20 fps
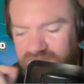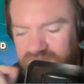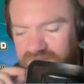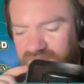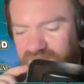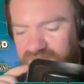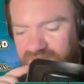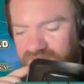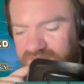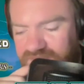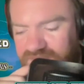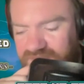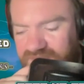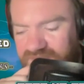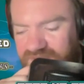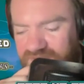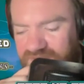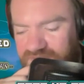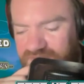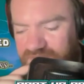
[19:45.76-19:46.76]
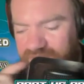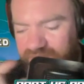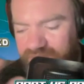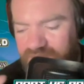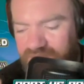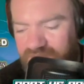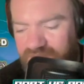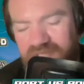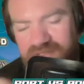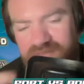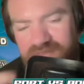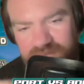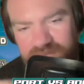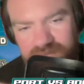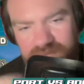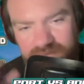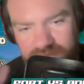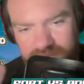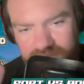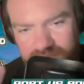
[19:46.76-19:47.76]
I did see on Twitter as we
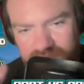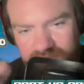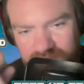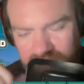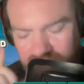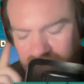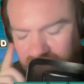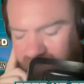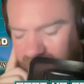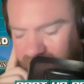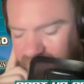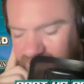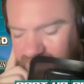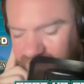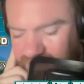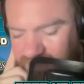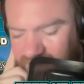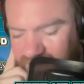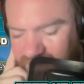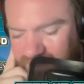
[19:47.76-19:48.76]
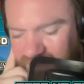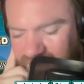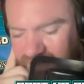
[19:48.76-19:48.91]
were recording our last one